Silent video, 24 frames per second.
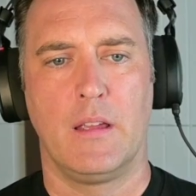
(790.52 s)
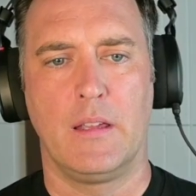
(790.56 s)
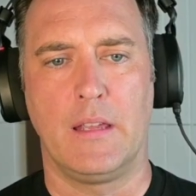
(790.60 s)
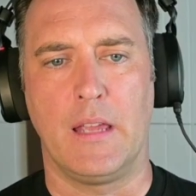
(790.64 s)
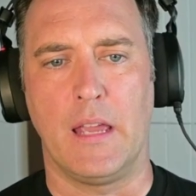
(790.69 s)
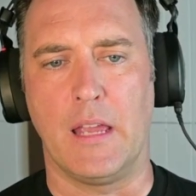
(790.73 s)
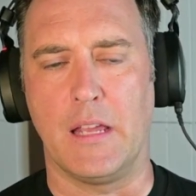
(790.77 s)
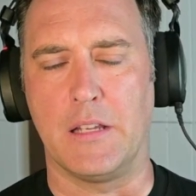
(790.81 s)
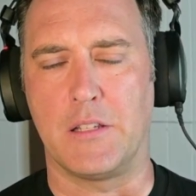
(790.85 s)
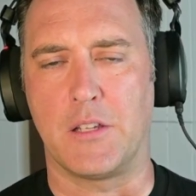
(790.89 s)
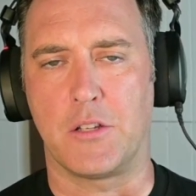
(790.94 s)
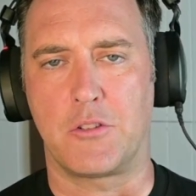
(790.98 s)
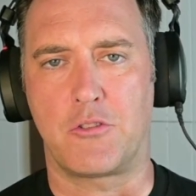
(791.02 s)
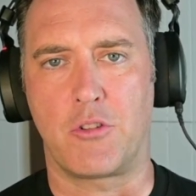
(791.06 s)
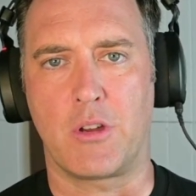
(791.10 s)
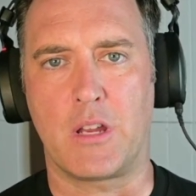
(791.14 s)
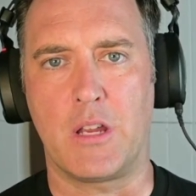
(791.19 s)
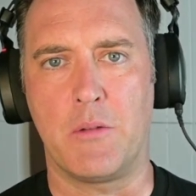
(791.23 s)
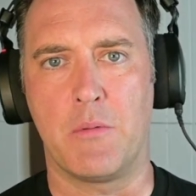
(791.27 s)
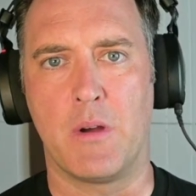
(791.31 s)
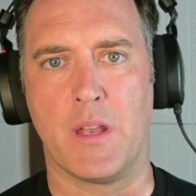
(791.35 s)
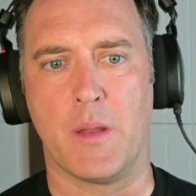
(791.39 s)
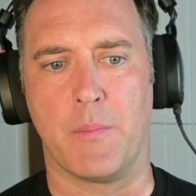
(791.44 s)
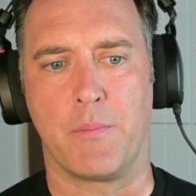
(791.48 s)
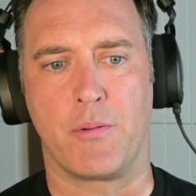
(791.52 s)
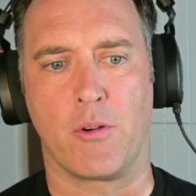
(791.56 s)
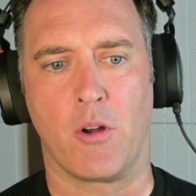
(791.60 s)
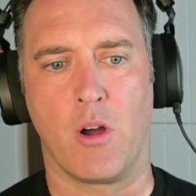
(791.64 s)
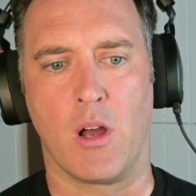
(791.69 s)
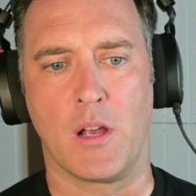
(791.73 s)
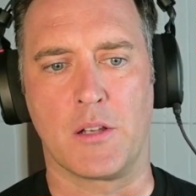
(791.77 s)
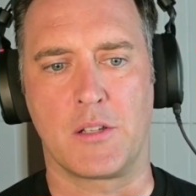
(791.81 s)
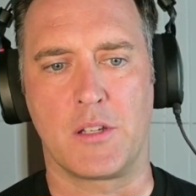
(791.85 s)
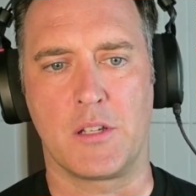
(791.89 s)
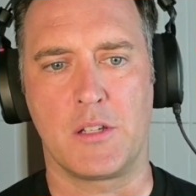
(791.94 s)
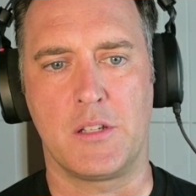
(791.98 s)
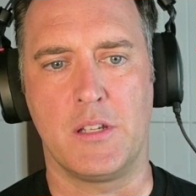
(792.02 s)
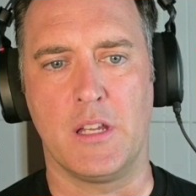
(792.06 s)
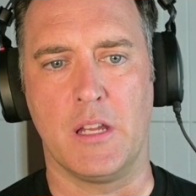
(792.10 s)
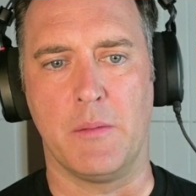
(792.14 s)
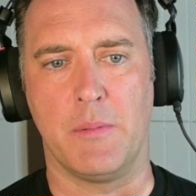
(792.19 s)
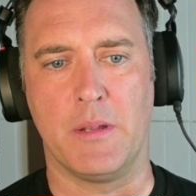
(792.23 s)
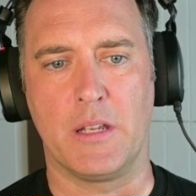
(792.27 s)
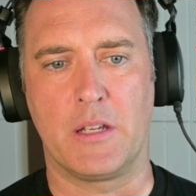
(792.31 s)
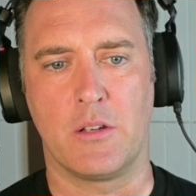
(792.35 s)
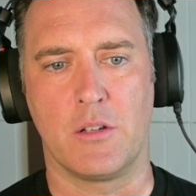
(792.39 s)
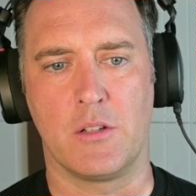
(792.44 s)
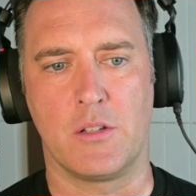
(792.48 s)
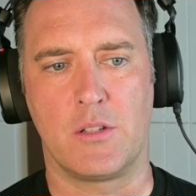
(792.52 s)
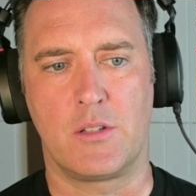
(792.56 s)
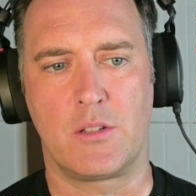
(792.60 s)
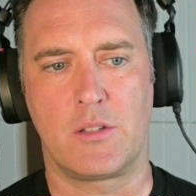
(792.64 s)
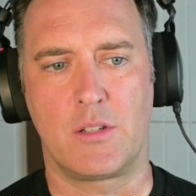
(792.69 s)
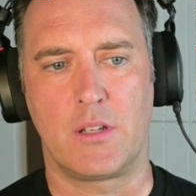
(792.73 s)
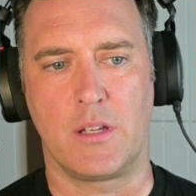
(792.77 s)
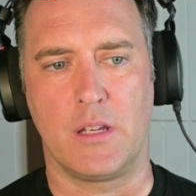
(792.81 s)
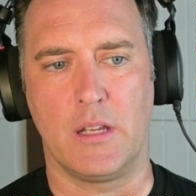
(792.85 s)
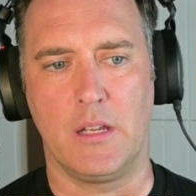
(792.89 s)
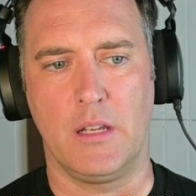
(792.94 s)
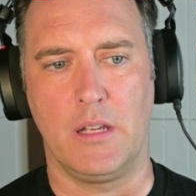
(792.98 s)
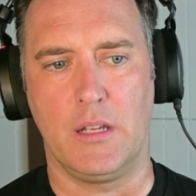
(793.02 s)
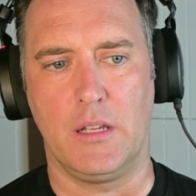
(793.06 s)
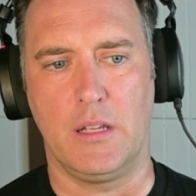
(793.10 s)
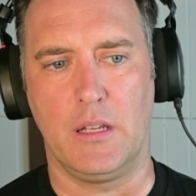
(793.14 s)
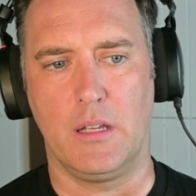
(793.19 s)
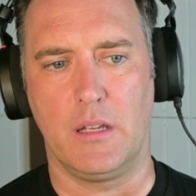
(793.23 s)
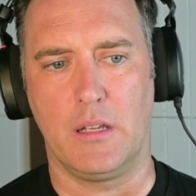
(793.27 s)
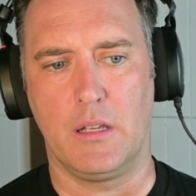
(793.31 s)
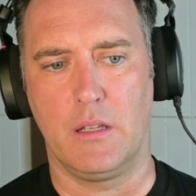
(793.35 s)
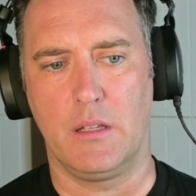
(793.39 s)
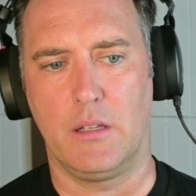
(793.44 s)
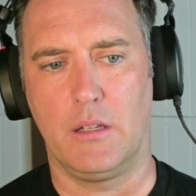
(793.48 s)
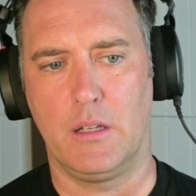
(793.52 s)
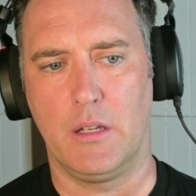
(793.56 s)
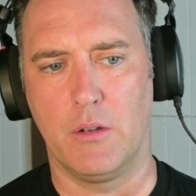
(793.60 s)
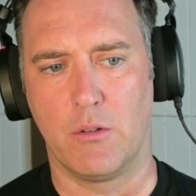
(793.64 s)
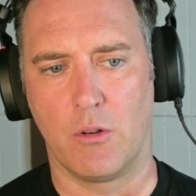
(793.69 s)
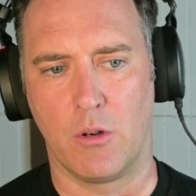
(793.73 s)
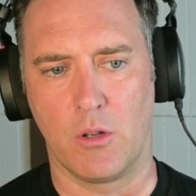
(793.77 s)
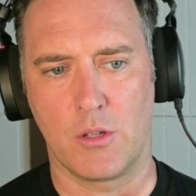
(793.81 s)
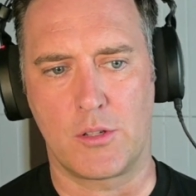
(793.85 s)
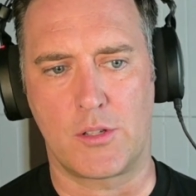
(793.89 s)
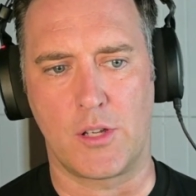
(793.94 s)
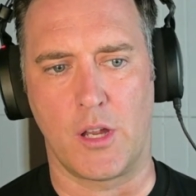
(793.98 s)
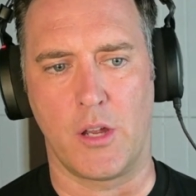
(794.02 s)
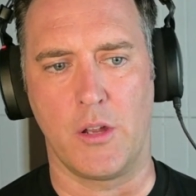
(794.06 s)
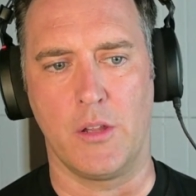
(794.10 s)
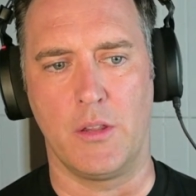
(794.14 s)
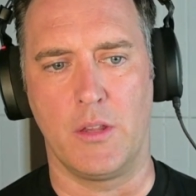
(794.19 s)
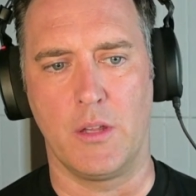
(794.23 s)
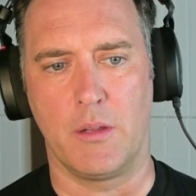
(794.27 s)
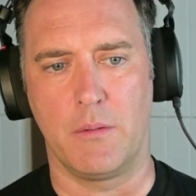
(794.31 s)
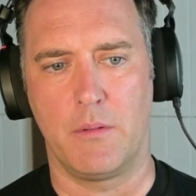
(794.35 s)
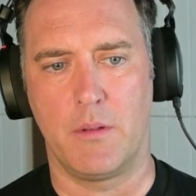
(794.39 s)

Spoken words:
Yeah, he's a tricky one to price, isn't he? Because you're also